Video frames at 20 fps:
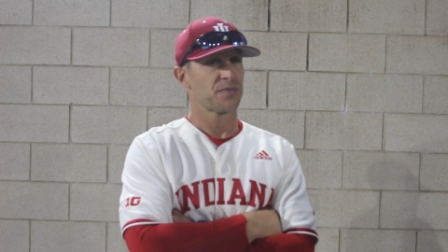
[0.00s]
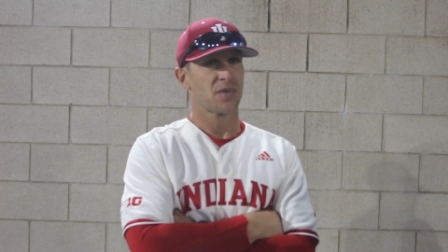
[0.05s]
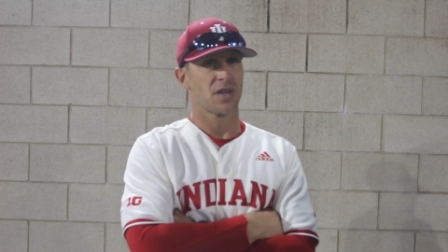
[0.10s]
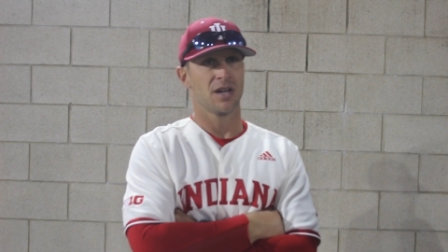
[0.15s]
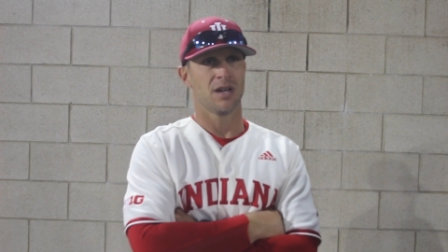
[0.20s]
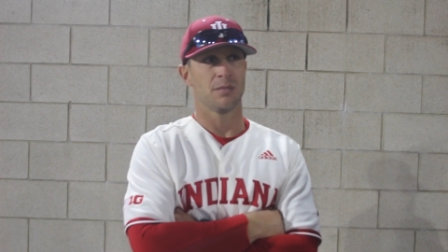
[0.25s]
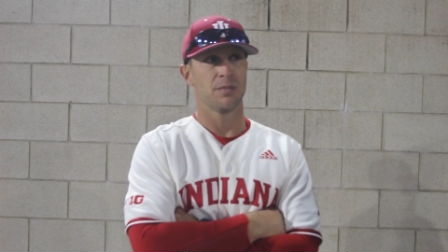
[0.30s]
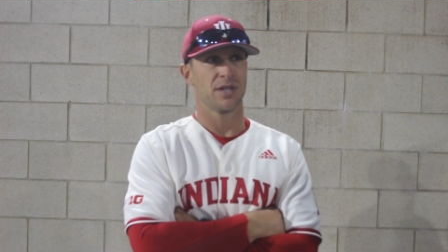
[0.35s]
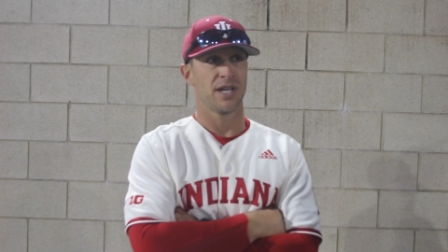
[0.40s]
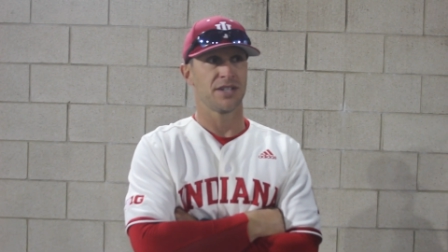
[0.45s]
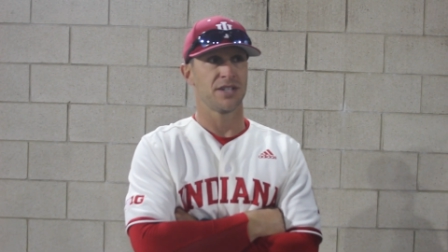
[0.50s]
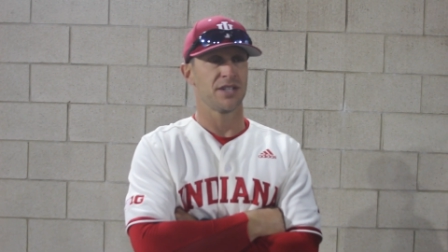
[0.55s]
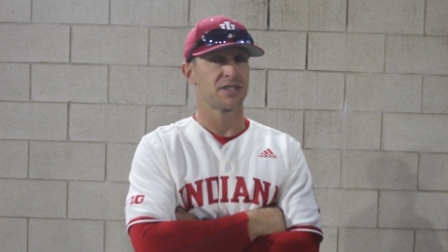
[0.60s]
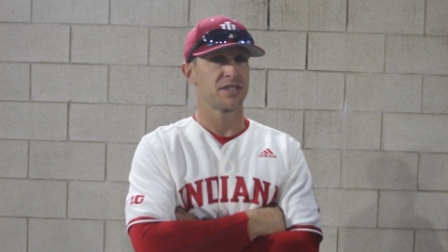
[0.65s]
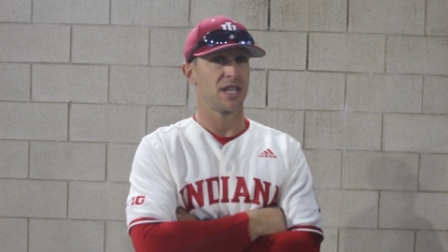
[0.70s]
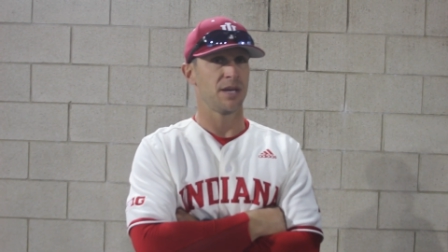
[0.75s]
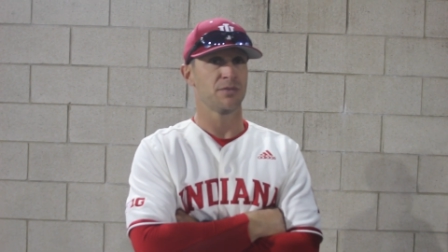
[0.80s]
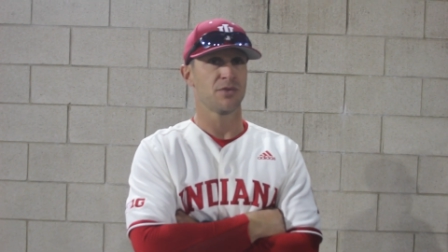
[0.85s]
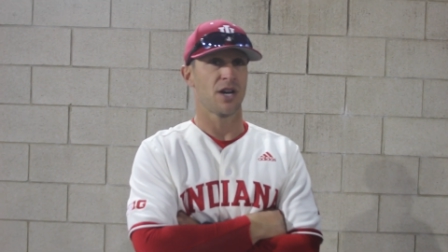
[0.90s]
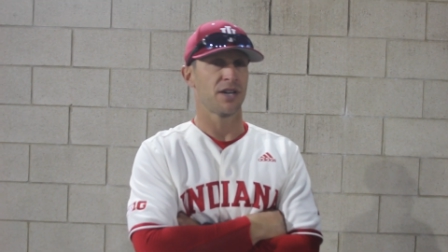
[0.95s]
But I just
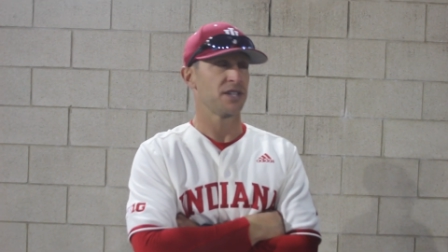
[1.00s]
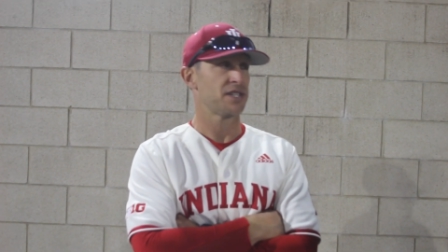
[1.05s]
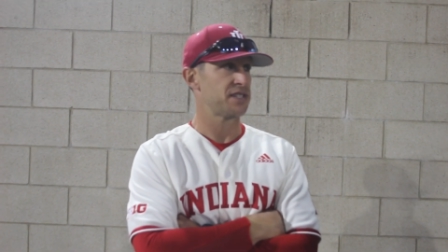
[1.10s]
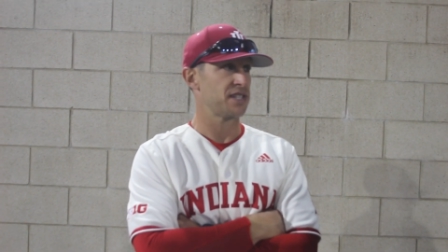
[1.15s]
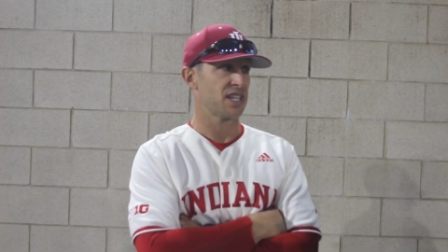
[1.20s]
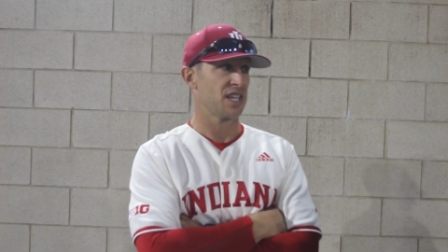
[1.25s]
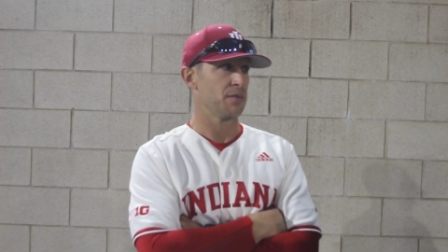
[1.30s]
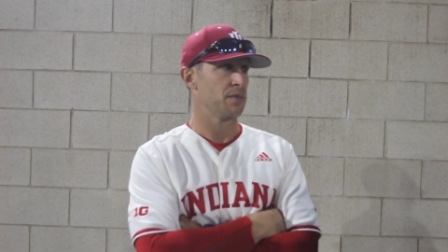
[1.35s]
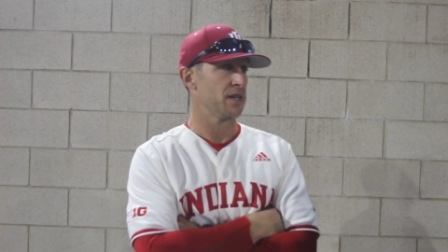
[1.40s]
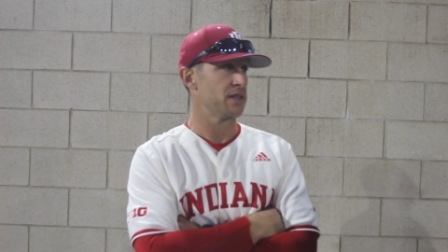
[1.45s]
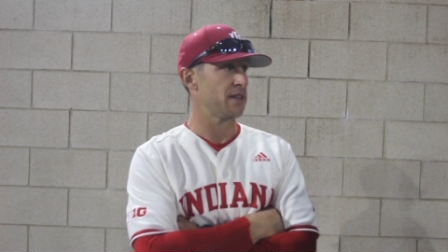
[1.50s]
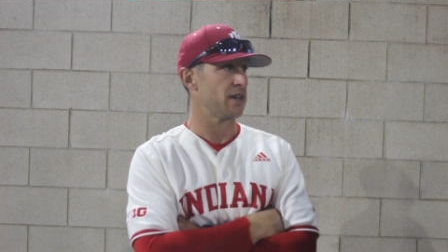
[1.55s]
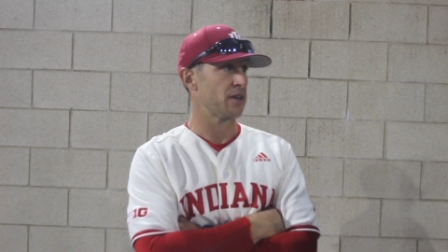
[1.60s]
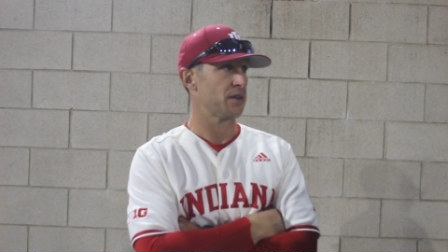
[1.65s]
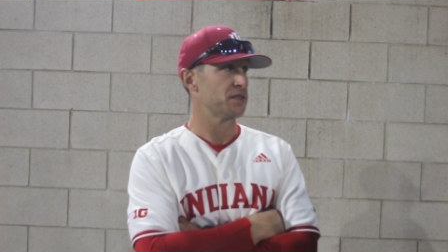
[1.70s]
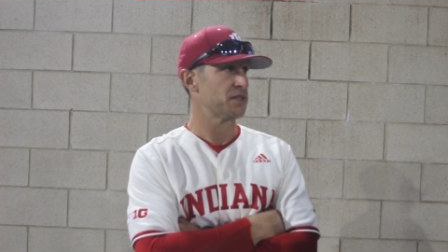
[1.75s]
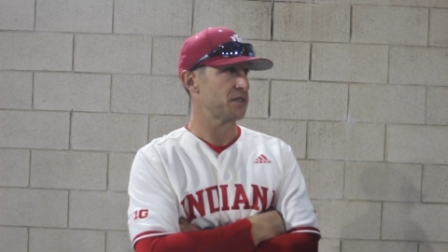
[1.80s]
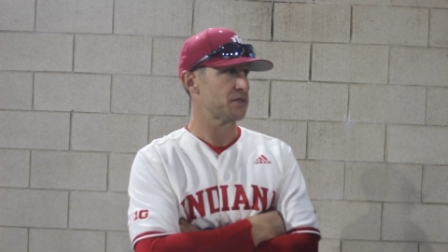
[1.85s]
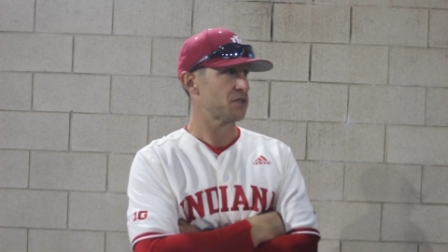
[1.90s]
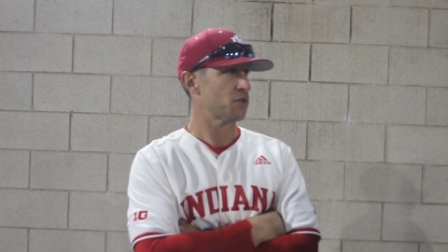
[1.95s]
keep trying to stick him in there
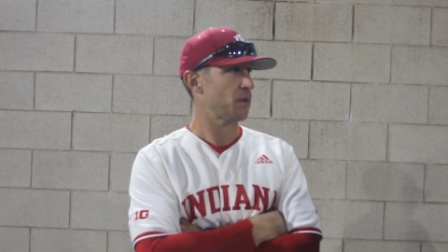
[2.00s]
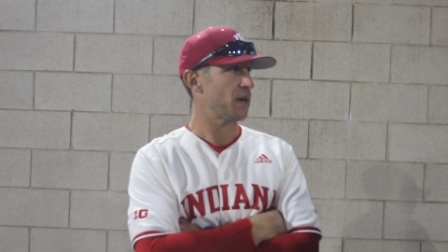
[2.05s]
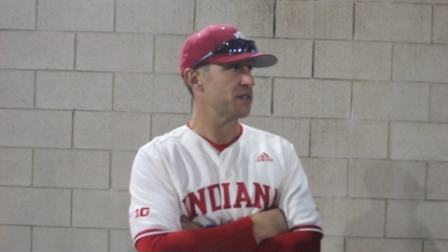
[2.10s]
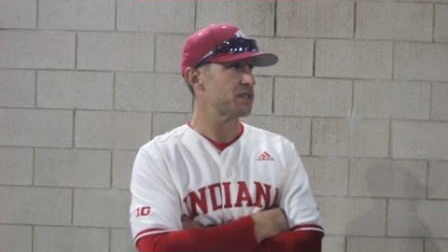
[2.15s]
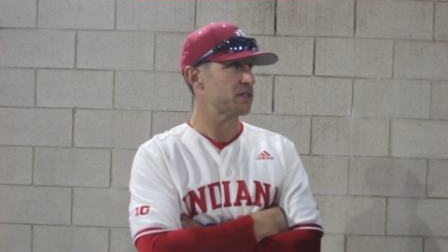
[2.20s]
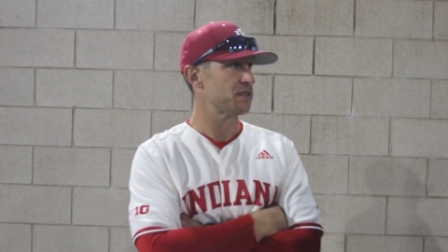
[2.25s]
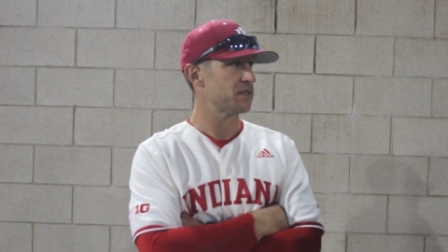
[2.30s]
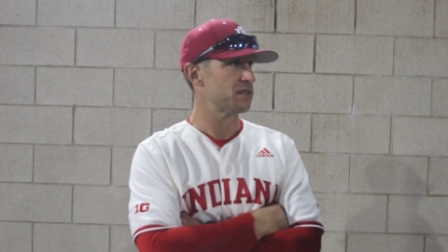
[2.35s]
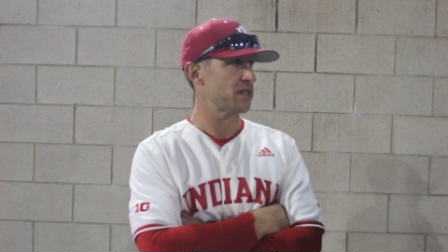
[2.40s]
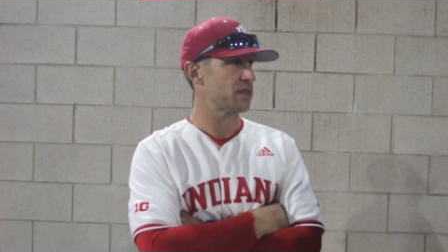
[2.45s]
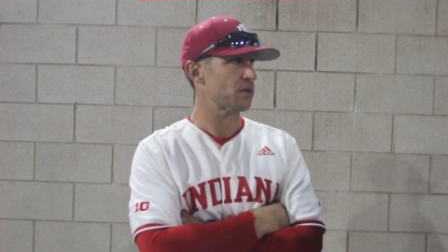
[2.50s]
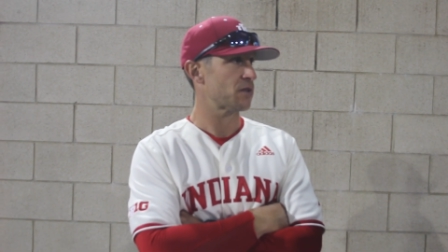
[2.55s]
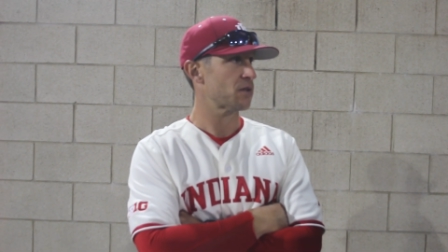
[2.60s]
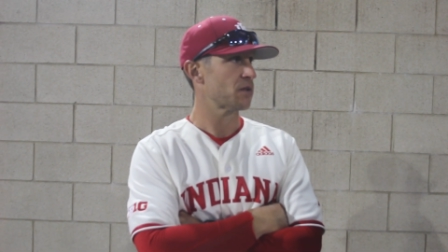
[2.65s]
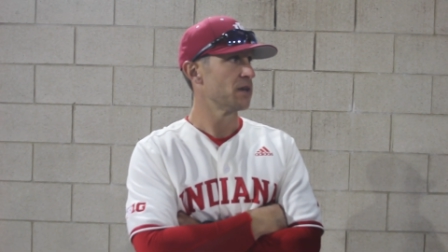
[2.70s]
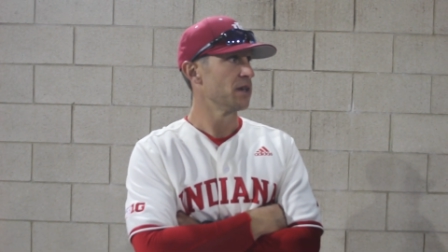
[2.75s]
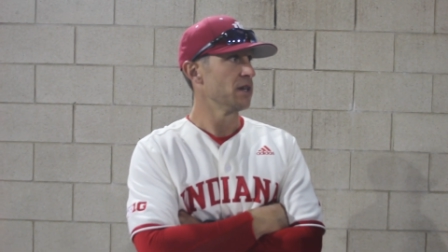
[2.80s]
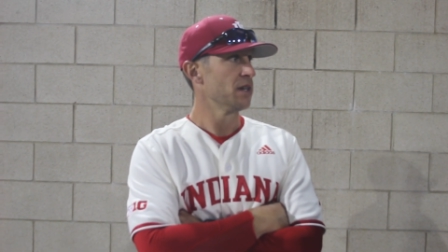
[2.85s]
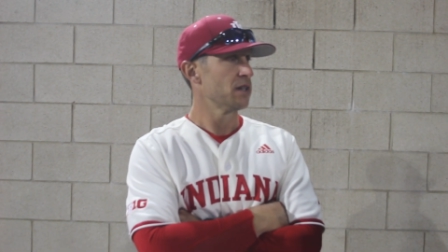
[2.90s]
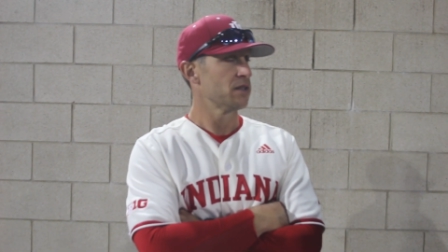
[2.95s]
in situations that are
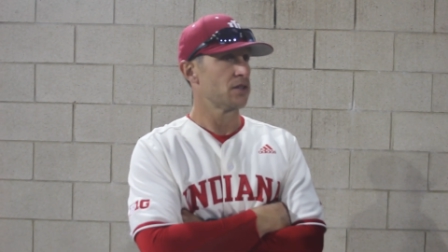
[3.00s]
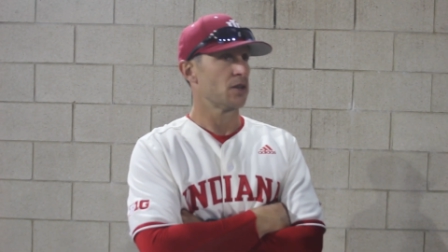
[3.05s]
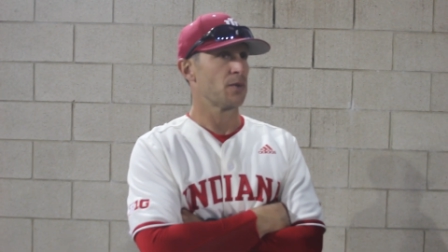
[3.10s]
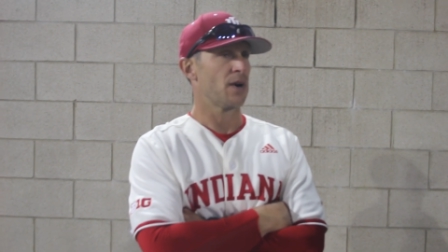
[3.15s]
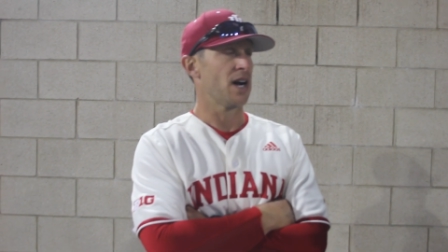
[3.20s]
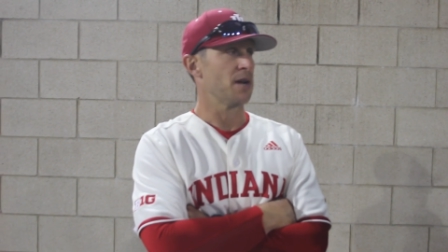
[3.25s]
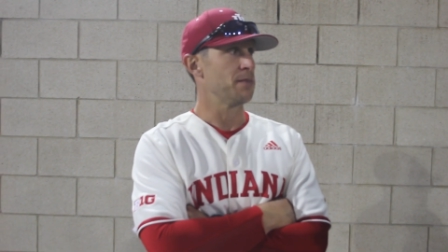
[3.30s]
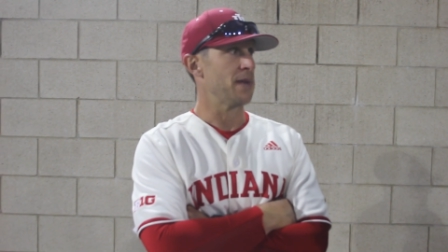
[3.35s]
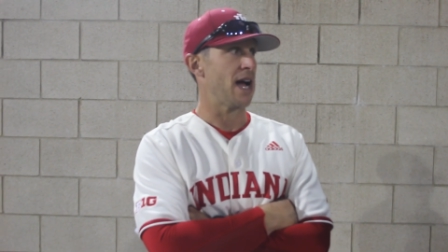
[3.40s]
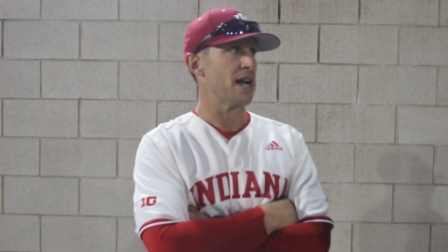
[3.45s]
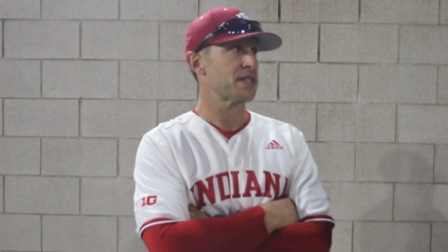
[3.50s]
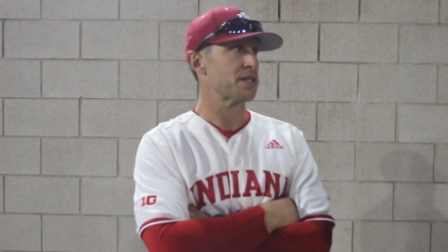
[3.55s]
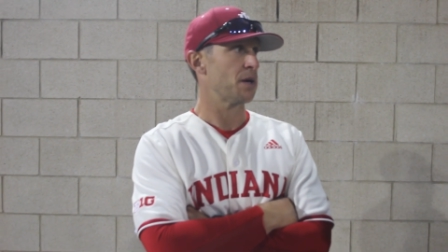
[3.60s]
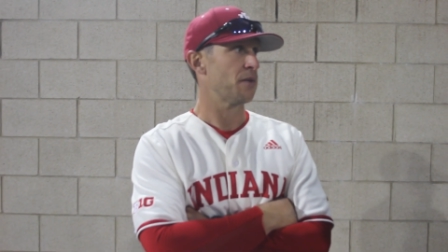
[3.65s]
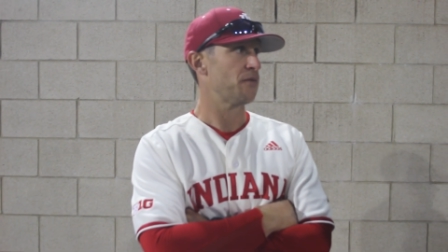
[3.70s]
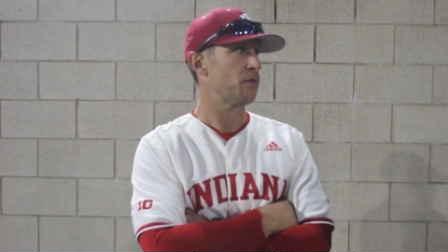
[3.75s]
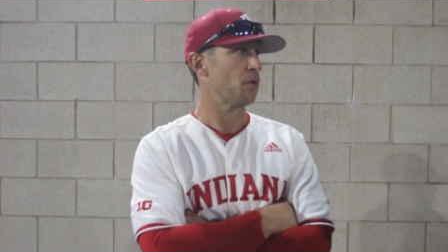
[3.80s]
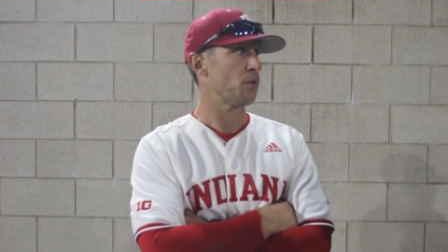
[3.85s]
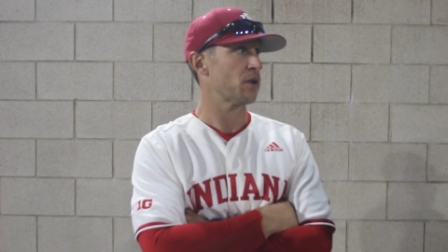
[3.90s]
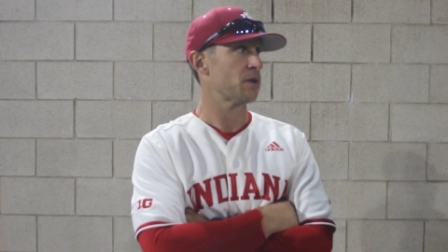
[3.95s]
the right
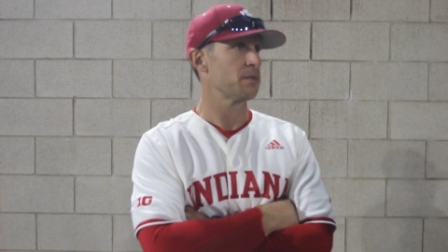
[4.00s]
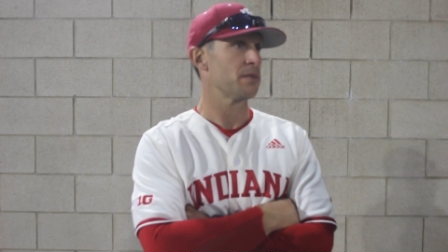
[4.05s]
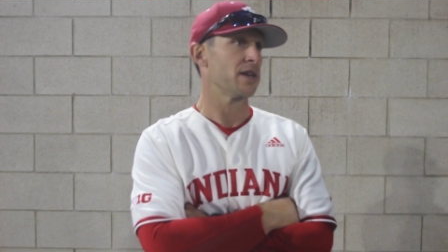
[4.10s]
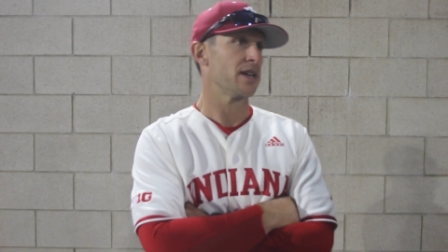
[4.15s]
matchup for him.